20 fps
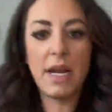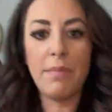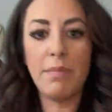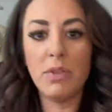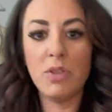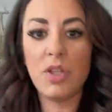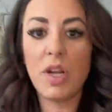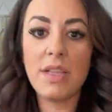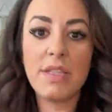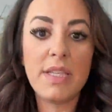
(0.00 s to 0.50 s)
a
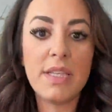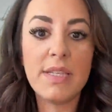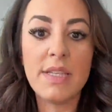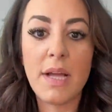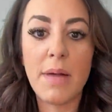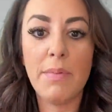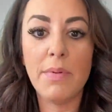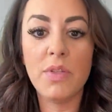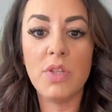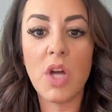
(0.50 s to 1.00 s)
couple dresses,
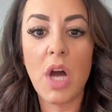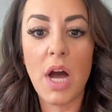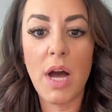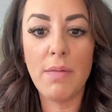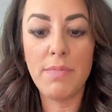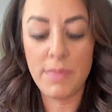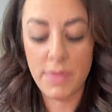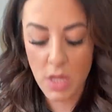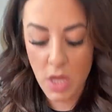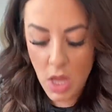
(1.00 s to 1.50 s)
a couple
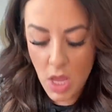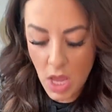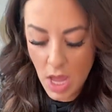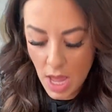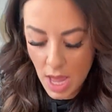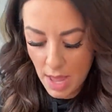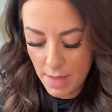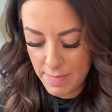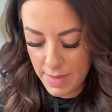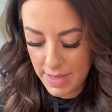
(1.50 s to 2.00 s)
tops,
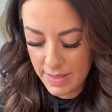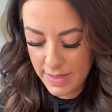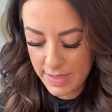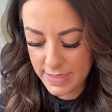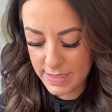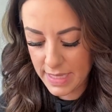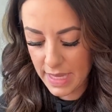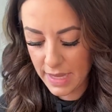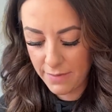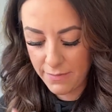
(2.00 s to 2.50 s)
in
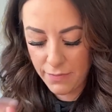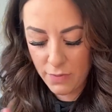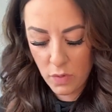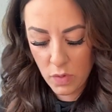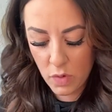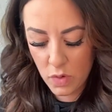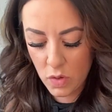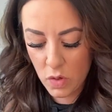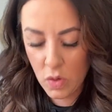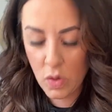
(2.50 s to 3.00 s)
this like
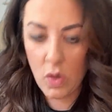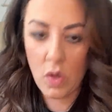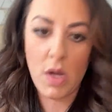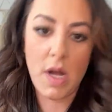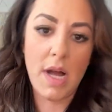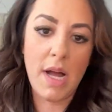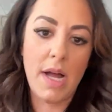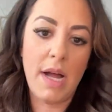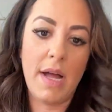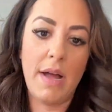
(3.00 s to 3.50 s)

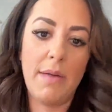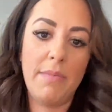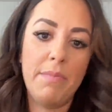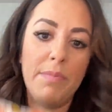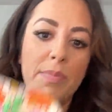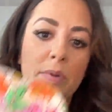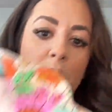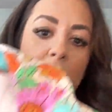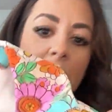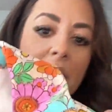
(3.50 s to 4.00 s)
floral
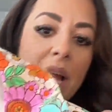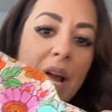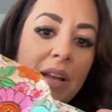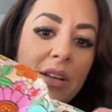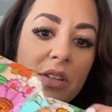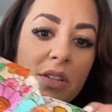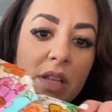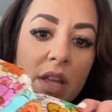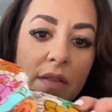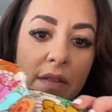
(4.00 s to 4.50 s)
print. I
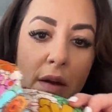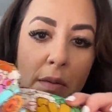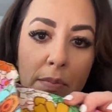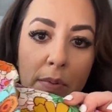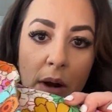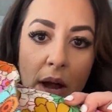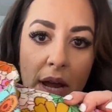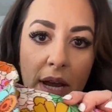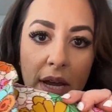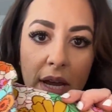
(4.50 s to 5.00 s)
just love how
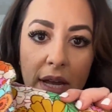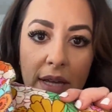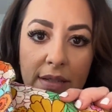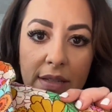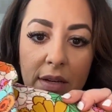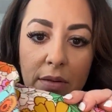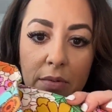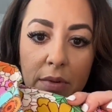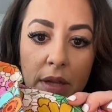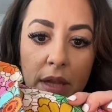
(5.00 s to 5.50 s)
bright it
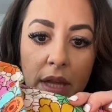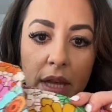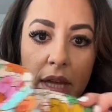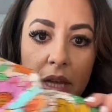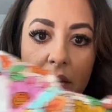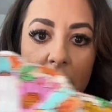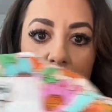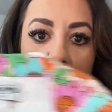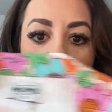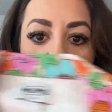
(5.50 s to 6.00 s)
is. It really
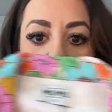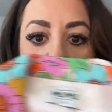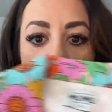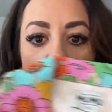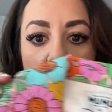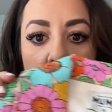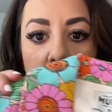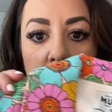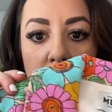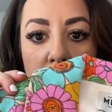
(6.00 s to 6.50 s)
is
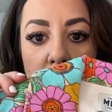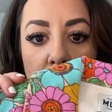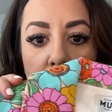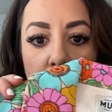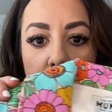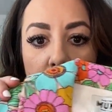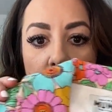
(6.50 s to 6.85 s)
so